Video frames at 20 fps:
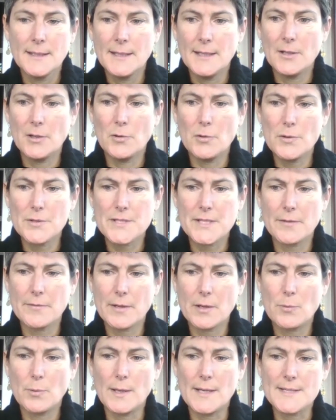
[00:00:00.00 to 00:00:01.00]
It also
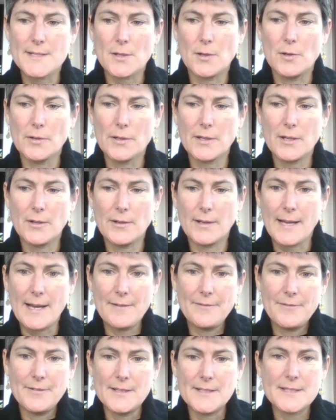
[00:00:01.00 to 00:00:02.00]
requires ongoing
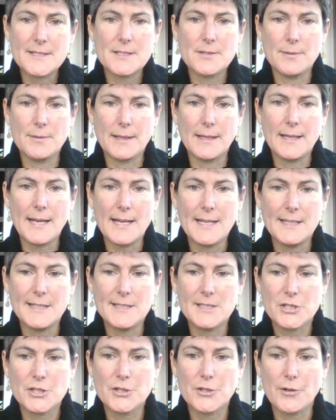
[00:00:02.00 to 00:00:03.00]
efforts to
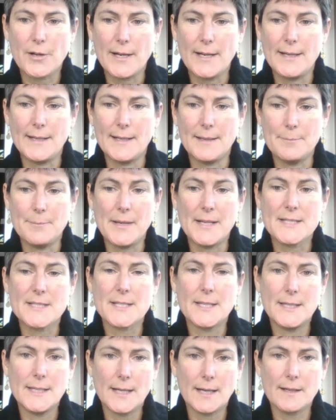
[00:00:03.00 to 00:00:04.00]
engage, train, and
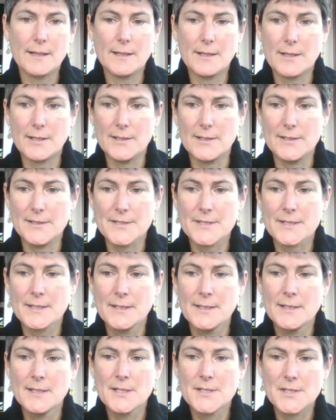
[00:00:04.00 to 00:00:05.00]
mentor younger
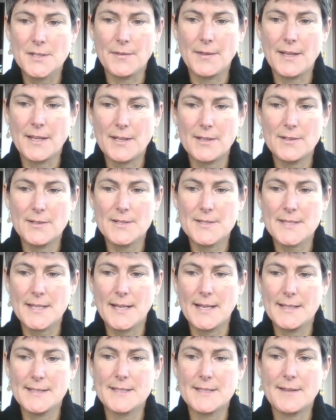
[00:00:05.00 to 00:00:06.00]
girls so that girls
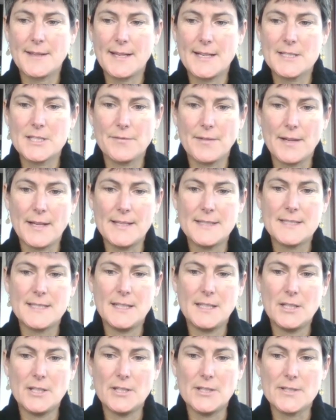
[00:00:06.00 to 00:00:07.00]
under the age of
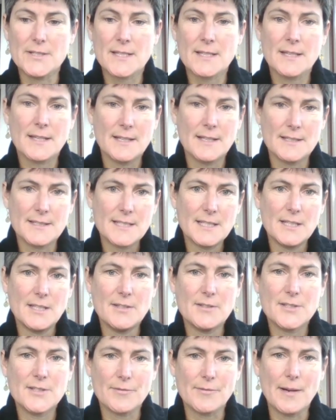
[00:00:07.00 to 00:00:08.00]
18 years
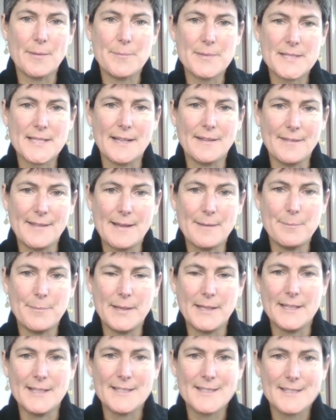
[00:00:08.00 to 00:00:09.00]
continue to represent their
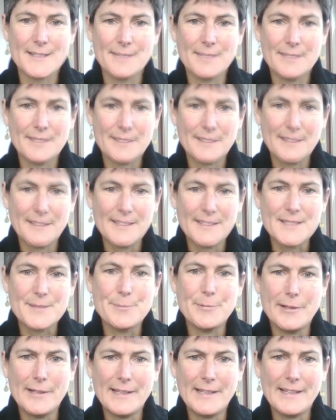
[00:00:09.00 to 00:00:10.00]
peers.
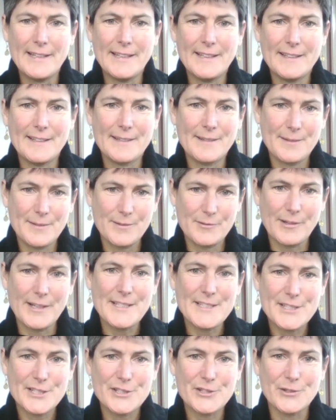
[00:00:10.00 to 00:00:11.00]
It's really
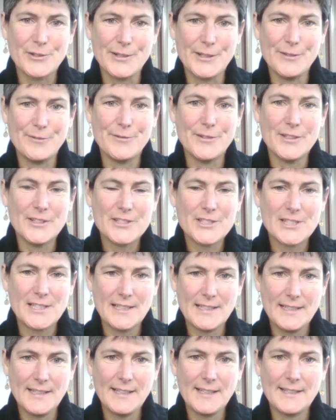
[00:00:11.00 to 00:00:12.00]
great to join you
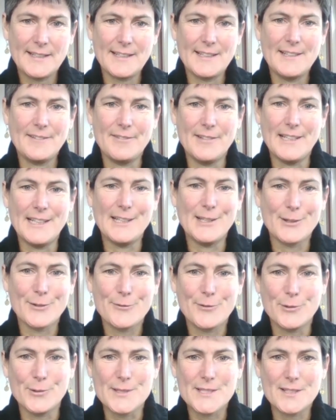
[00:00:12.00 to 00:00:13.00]
virtually, and I really
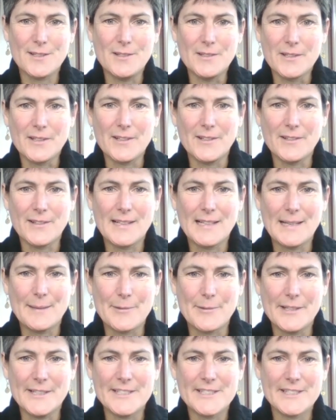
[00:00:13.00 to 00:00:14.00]
look forward to ongoing
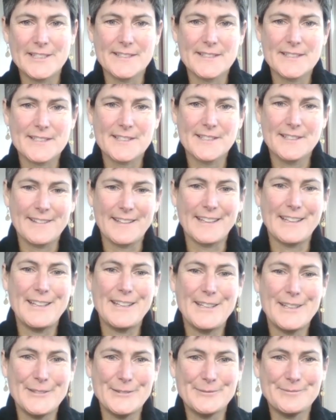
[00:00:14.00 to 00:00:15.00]
collaborations.
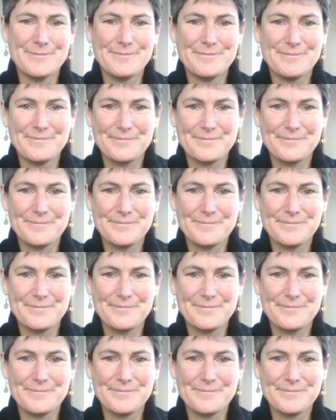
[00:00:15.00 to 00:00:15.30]
Thank you.